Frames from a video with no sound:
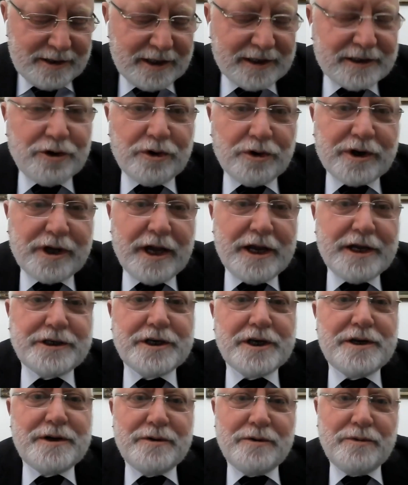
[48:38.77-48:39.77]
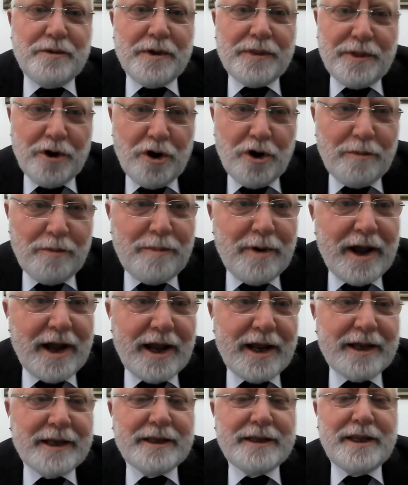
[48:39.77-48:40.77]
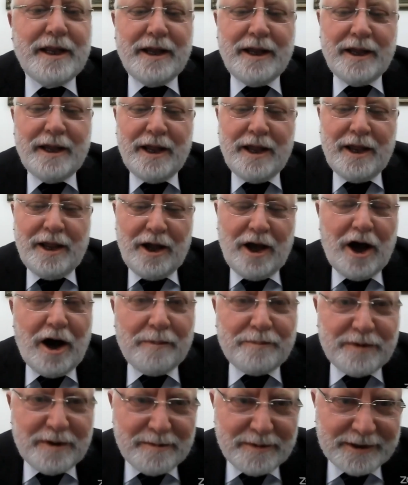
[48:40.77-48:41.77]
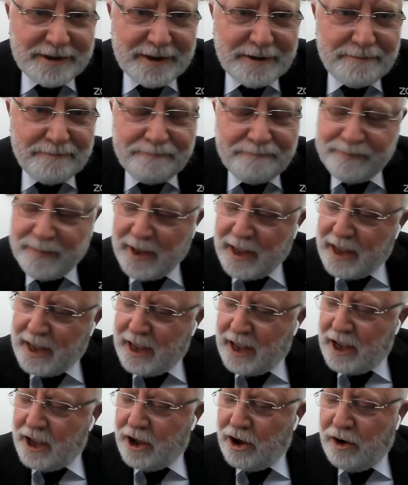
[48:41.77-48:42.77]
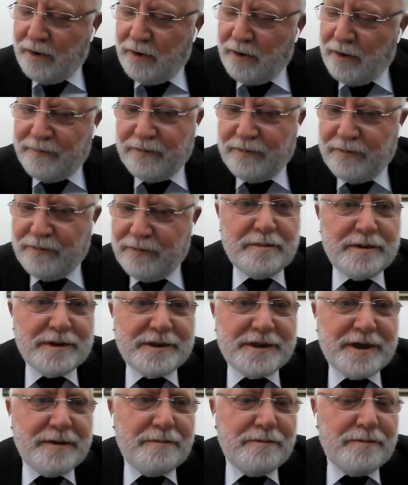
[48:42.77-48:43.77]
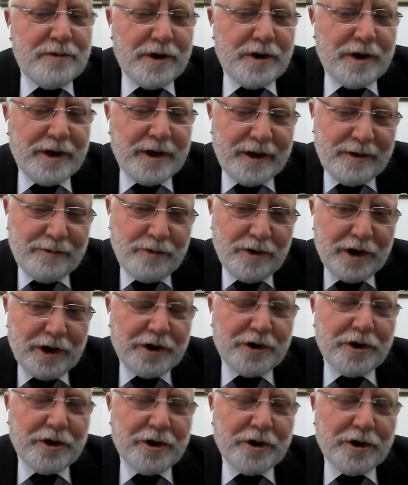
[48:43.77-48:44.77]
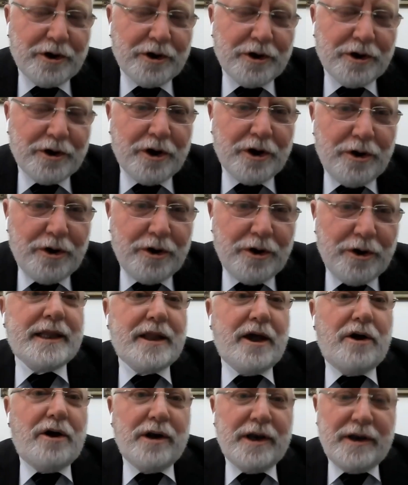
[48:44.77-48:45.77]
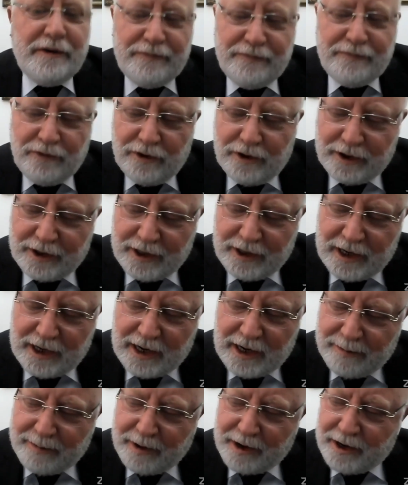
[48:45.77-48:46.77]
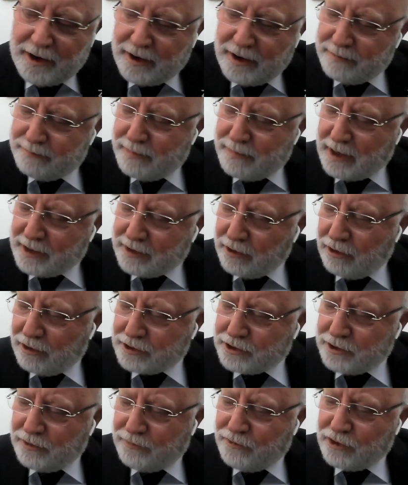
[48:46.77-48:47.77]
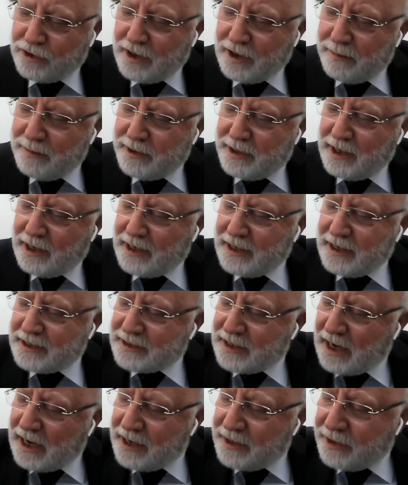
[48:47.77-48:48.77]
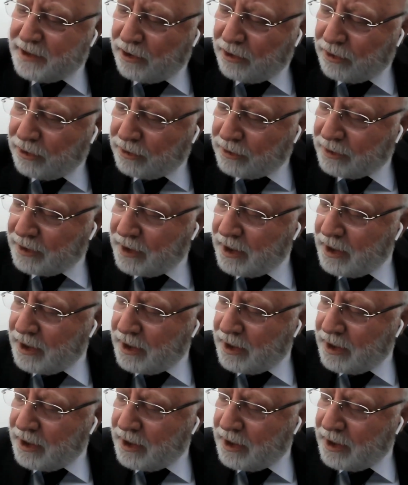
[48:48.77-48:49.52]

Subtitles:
this occasion with hope and optimism. Hope, optimism will grow not only for Lebanon, but also for the Middle East and the whole